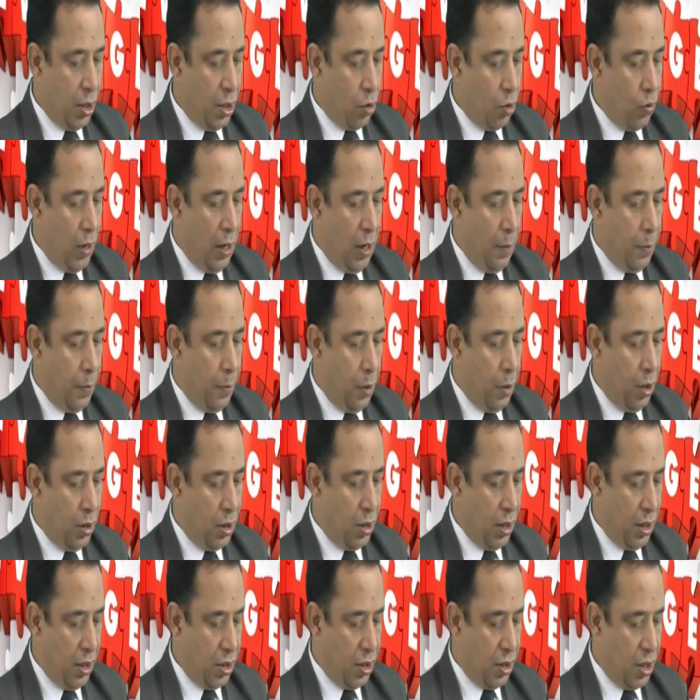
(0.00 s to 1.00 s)
12 upon
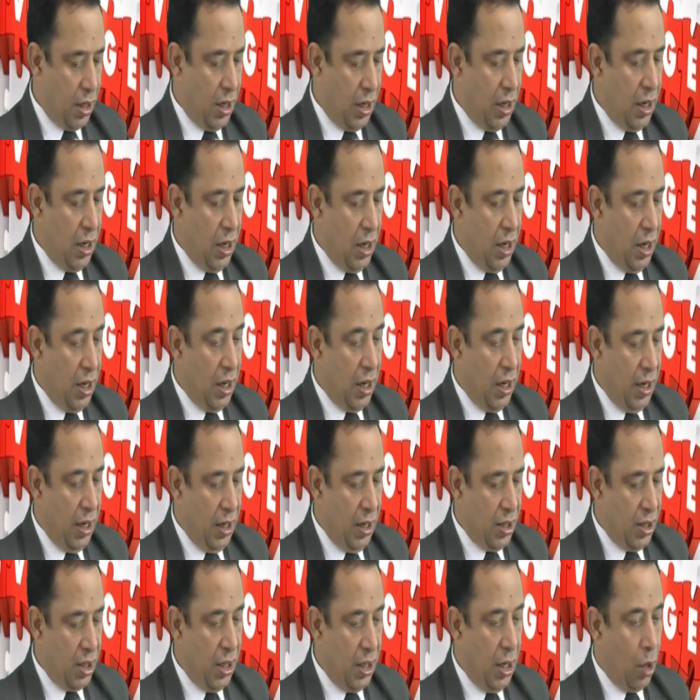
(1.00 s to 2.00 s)
60
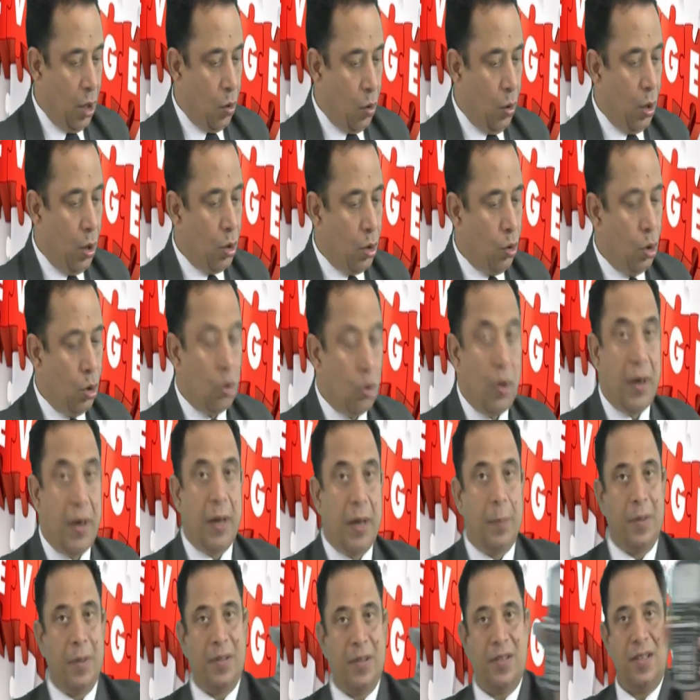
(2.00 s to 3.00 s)
is equal to
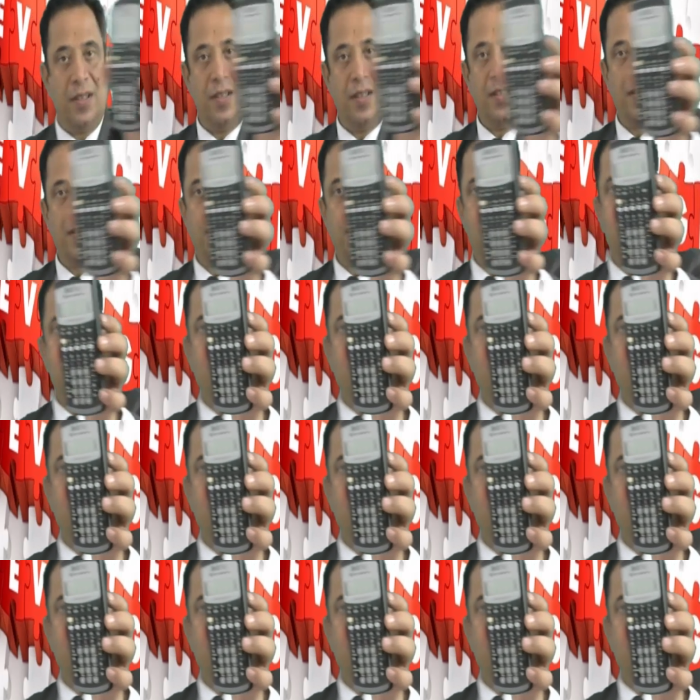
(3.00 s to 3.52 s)
20%.